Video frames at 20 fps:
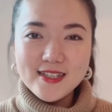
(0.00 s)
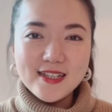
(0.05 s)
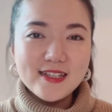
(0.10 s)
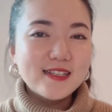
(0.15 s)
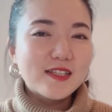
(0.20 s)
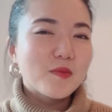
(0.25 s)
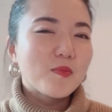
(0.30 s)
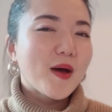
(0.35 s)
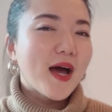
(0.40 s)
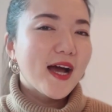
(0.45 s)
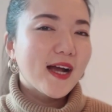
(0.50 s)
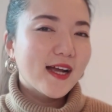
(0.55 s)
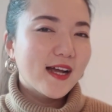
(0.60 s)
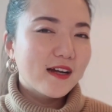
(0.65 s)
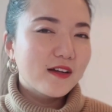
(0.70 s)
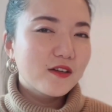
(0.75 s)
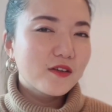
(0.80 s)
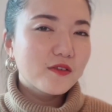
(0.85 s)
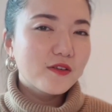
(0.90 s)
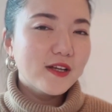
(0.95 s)
is the bag
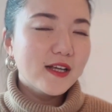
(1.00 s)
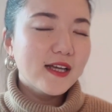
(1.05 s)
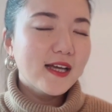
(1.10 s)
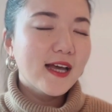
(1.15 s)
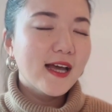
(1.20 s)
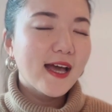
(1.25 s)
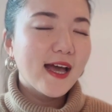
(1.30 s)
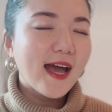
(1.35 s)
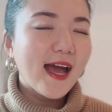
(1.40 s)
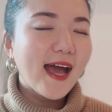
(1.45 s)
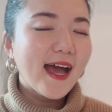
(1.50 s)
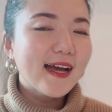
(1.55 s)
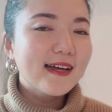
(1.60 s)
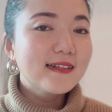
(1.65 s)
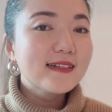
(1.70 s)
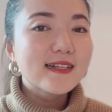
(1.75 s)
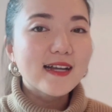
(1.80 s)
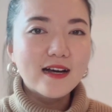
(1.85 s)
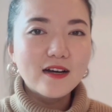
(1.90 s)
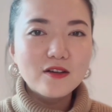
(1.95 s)
category,
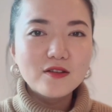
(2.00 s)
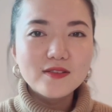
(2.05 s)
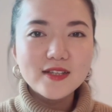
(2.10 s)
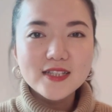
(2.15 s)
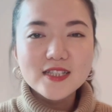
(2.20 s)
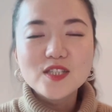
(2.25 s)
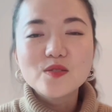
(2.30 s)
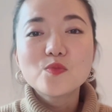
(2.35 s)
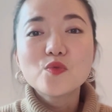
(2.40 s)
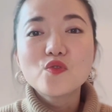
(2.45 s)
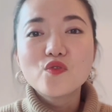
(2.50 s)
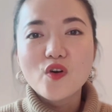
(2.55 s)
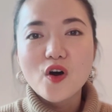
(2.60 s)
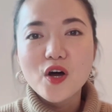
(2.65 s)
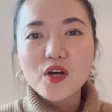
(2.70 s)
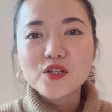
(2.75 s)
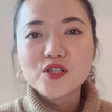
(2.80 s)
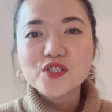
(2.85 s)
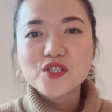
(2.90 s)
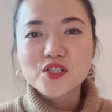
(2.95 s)
and now let's move
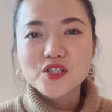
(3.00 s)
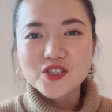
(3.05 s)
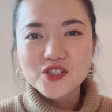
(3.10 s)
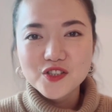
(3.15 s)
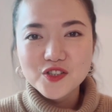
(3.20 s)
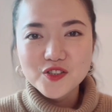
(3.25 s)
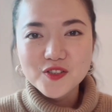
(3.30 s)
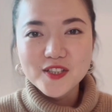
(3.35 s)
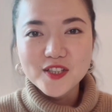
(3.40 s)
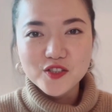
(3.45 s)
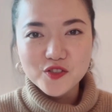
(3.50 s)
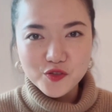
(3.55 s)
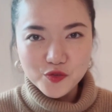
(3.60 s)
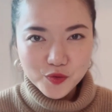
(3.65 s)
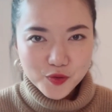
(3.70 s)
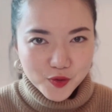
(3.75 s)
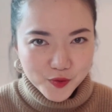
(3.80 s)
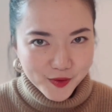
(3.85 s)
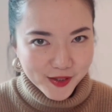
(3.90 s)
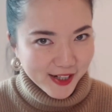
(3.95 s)
on to the
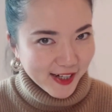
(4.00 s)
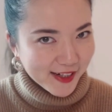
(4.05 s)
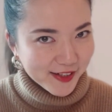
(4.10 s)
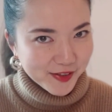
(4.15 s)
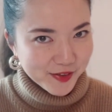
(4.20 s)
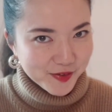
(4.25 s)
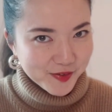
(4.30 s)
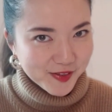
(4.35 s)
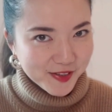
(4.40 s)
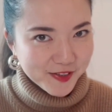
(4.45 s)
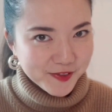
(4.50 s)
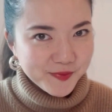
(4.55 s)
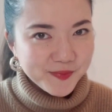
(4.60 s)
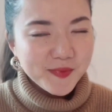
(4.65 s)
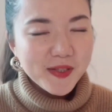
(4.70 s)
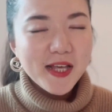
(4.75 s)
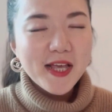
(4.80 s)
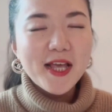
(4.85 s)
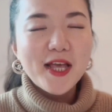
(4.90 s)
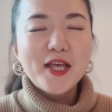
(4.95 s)
jewelry category.
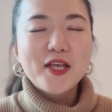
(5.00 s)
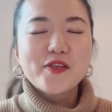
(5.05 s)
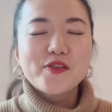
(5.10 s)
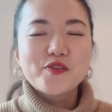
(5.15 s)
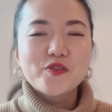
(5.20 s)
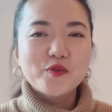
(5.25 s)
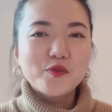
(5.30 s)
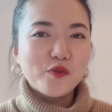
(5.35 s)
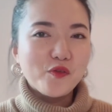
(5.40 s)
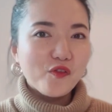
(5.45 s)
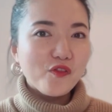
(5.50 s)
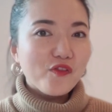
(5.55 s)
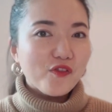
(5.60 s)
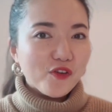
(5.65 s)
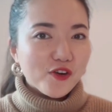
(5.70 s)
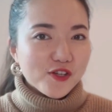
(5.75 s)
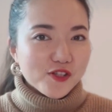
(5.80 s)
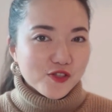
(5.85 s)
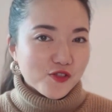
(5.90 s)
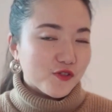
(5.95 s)
So the
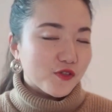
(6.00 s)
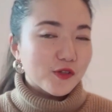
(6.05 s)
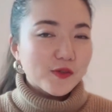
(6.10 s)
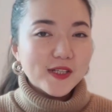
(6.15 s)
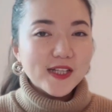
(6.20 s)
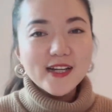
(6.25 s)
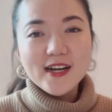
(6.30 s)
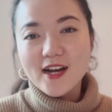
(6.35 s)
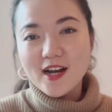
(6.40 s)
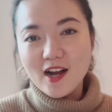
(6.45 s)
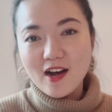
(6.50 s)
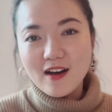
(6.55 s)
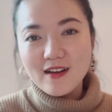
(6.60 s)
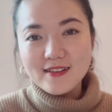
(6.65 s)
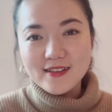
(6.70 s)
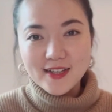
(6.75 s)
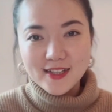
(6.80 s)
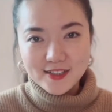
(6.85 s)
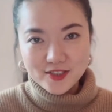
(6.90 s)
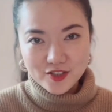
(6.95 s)
first jewelry that I got
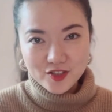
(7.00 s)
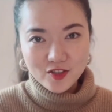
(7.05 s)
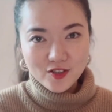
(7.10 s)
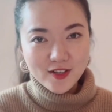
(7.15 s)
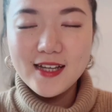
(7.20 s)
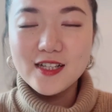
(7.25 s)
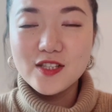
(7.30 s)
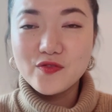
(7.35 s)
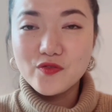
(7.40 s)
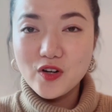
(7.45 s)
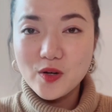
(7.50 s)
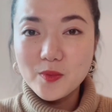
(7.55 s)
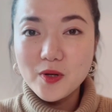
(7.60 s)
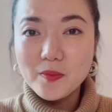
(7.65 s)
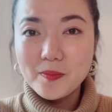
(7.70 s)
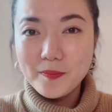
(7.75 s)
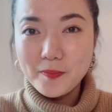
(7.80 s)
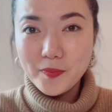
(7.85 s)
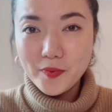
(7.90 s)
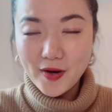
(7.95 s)
last year is from a
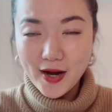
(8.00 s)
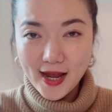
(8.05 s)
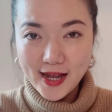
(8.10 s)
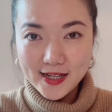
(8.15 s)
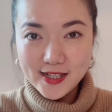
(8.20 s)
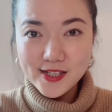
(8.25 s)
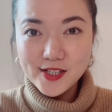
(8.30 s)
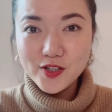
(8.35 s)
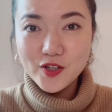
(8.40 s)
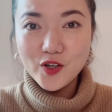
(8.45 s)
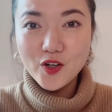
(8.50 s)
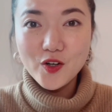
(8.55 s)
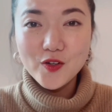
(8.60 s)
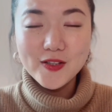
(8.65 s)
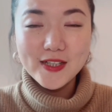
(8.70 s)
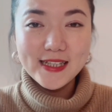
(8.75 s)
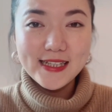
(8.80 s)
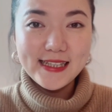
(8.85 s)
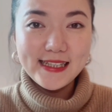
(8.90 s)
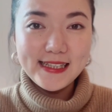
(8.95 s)
brand called
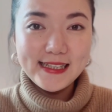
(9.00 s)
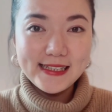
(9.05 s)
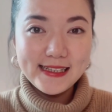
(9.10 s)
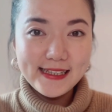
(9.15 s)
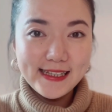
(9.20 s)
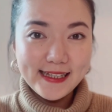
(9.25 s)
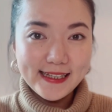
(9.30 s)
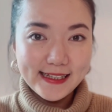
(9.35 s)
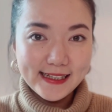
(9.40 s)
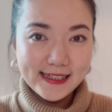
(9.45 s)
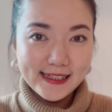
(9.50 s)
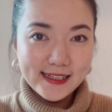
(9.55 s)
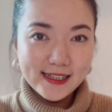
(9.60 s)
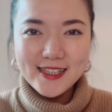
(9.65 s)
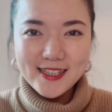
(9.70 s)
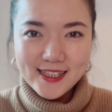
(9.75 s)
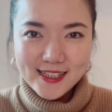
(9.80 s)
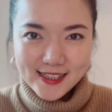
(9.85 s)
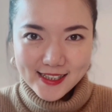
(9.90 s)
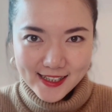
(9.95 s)
Qeelin.
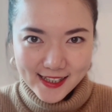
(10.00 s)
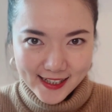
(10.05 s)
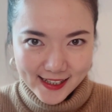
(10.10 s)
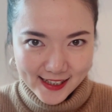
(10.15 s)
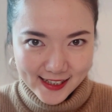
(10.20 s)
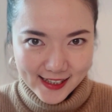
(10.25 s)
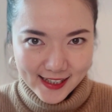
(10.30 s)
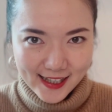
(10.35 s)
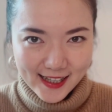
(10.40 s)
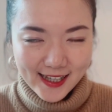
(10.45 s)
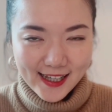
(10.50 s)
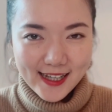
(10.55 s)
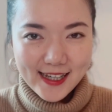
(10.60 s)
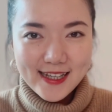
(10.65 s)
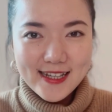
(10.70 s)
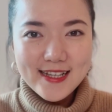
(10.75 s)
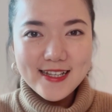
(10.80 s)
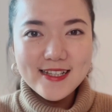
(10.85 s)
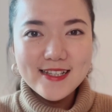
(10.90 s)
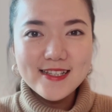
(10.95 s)
Qeelin
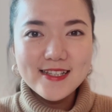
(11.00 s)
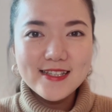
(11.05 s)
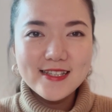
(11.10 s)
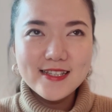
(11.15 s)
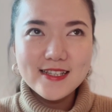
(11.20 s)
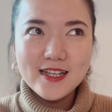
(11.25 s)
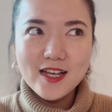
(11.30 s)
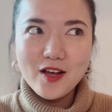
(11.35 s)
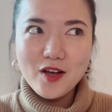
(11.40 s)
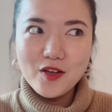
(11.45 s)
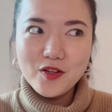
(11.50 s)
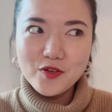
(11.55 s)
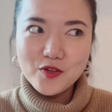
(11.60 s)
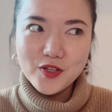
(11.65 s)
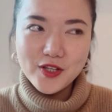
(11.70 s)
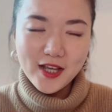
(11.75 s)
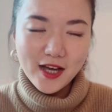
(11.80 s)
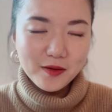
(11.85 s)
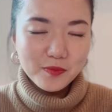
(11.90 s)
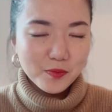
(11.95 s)
is a
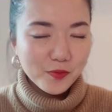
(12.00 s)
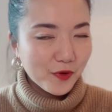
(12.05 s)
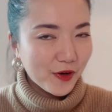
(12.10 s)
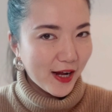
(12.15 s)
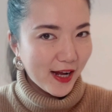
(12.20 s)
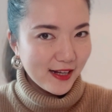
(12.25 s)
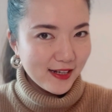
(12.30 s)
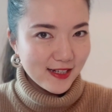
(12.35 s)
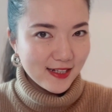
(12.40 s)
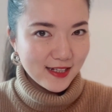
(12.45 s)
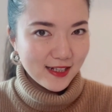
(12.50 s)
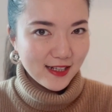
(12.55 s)
young brand